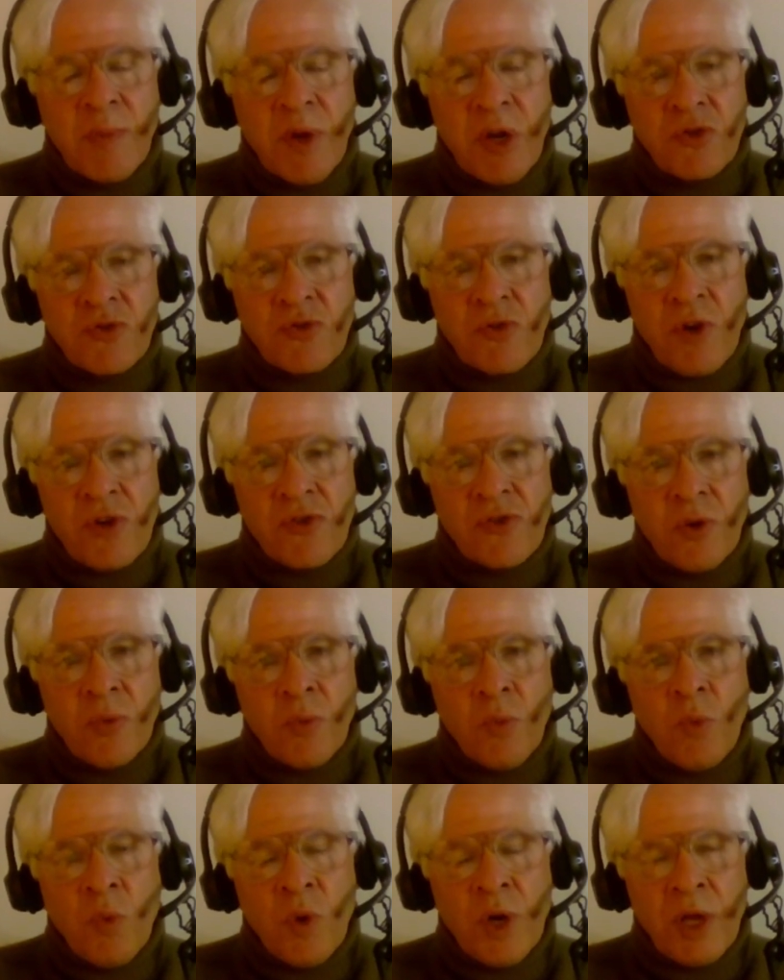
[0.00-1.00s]

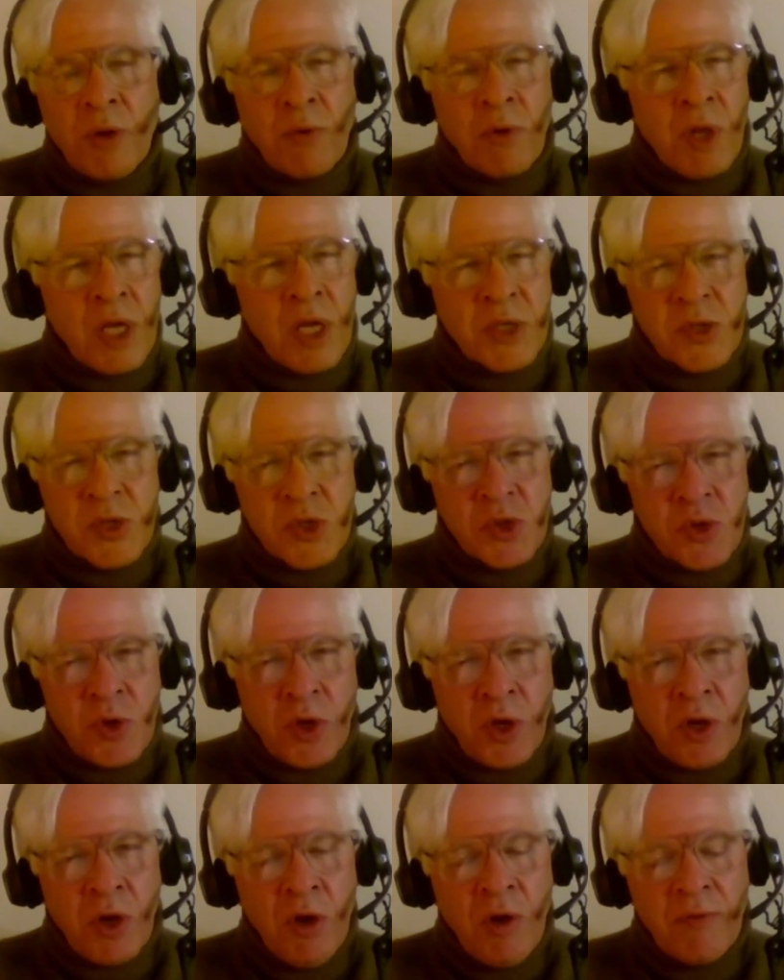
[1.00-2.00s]
administration, when he realized this
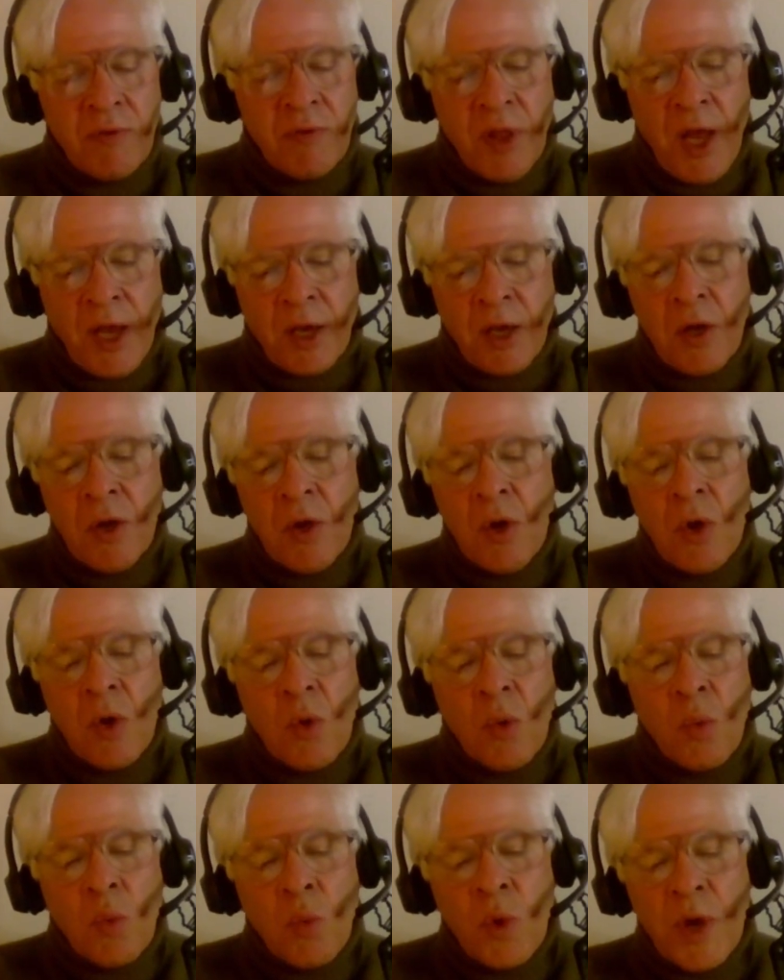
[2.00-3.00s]
during COVID, like,
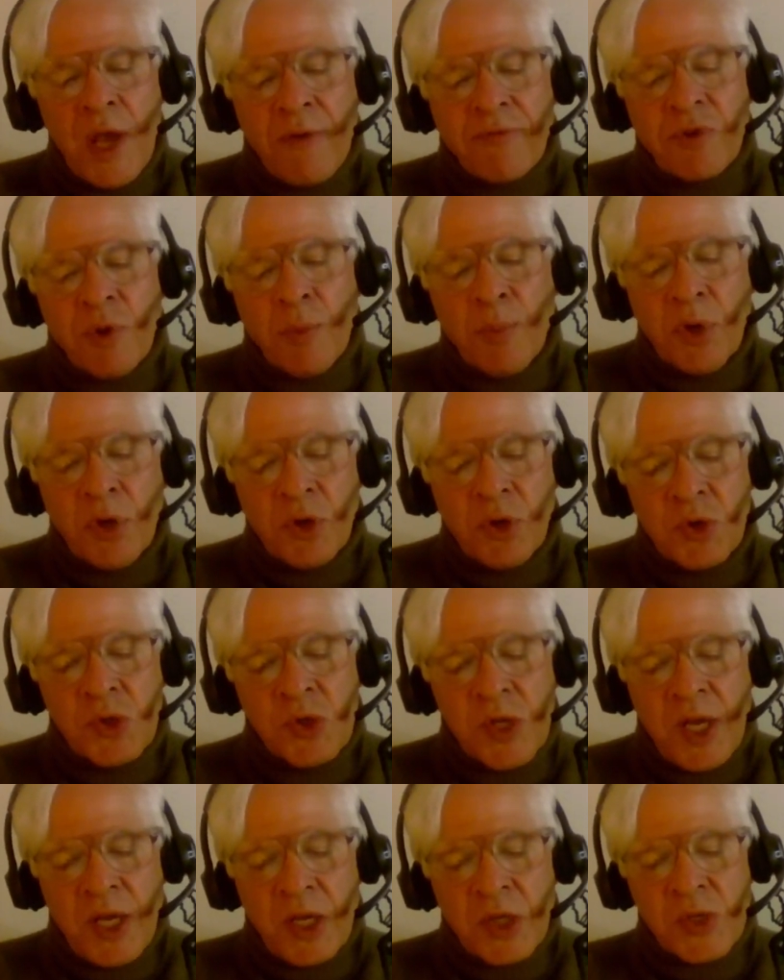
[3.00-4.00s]
we have to
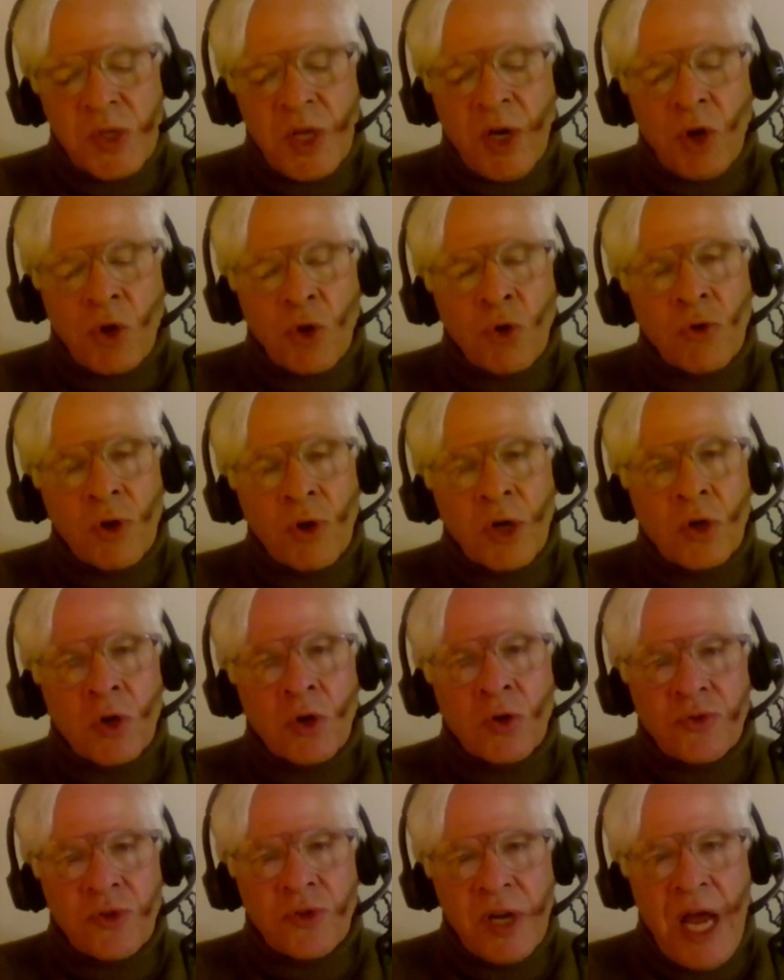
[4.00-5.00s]
produce things that are
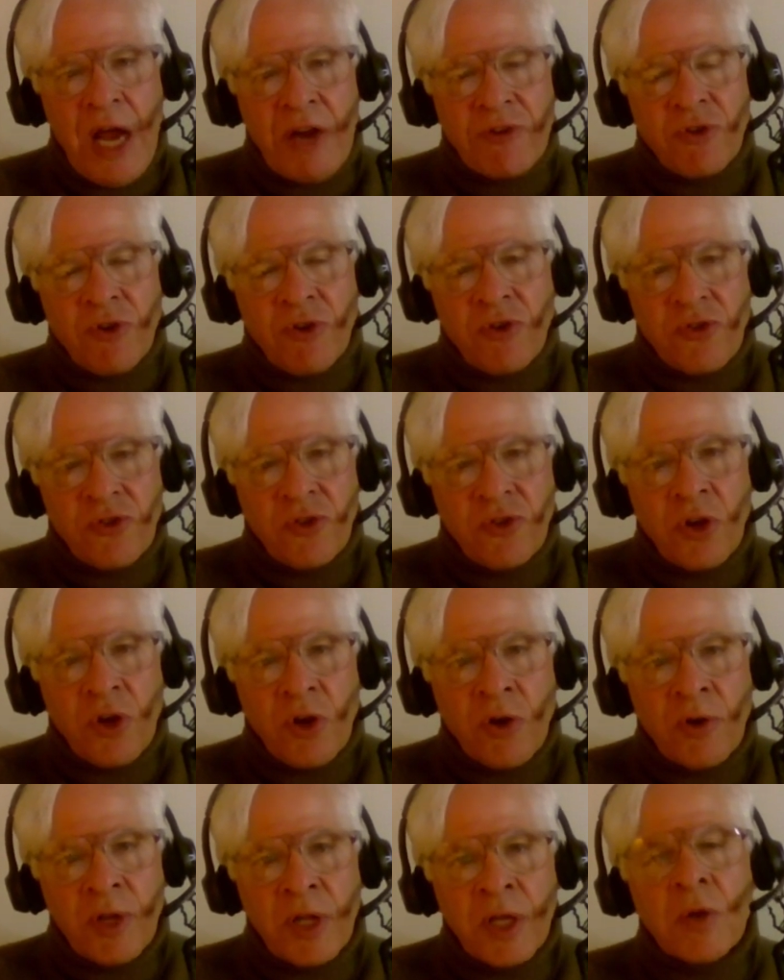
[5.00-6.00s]
critical to national
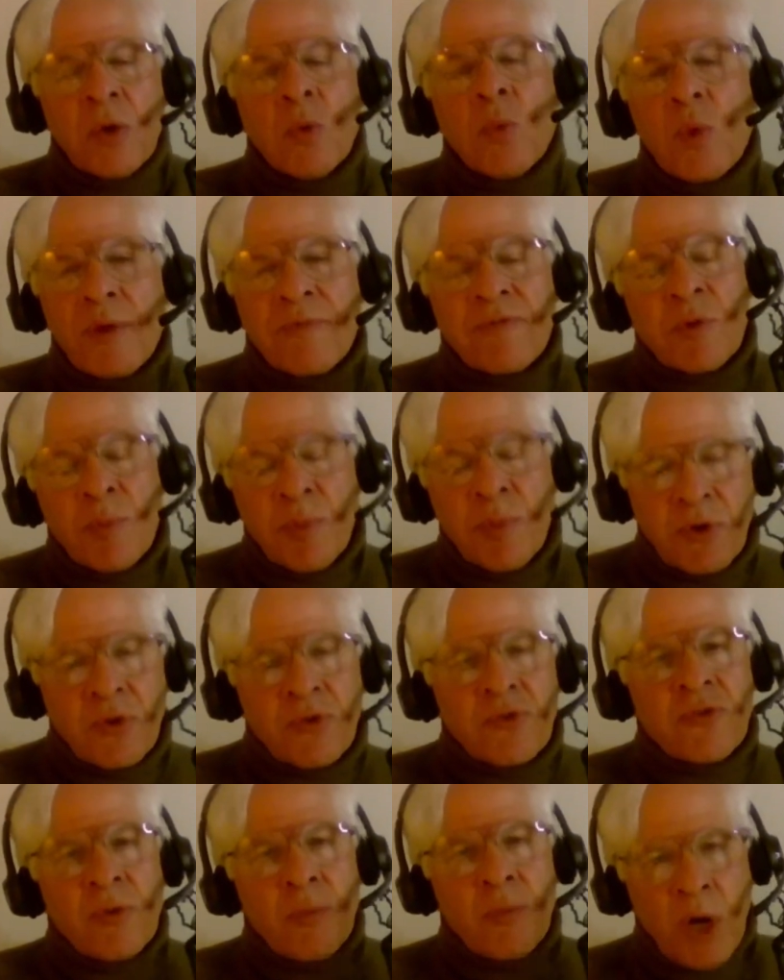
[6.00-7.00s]
security. We have to
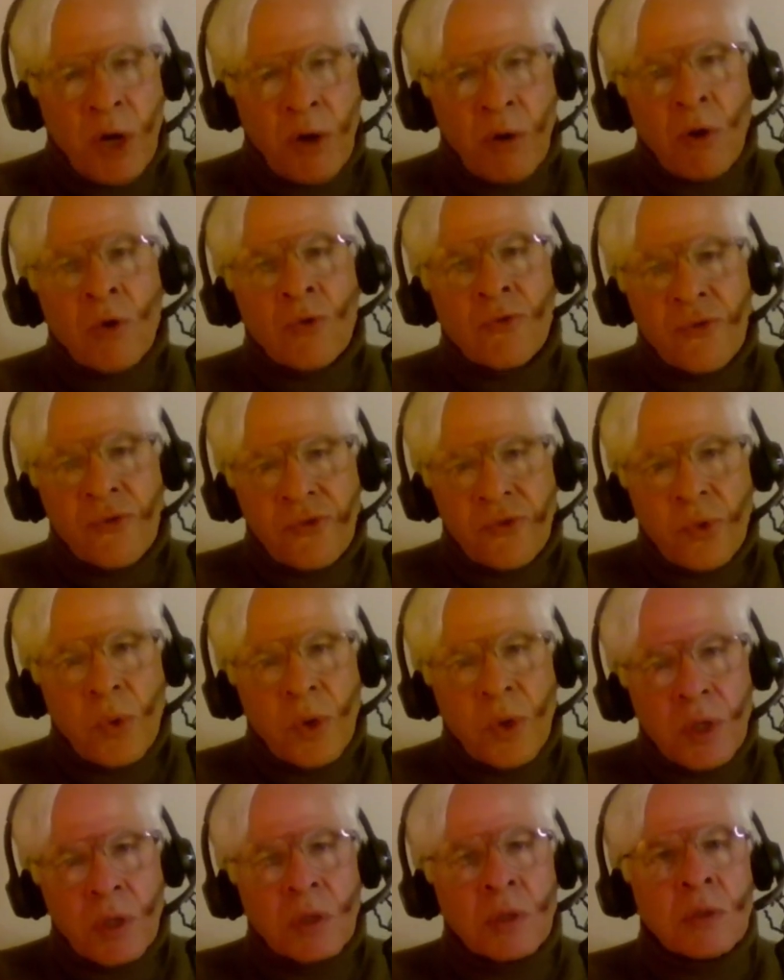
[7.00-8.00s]
produce them on our own
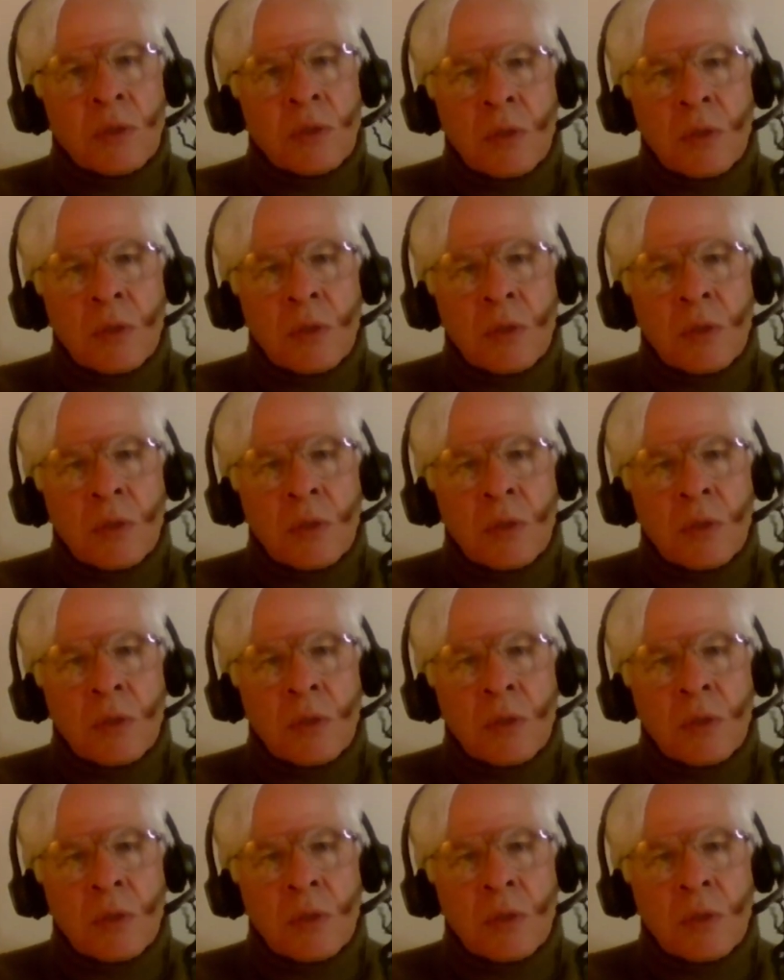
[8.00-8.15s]
soil,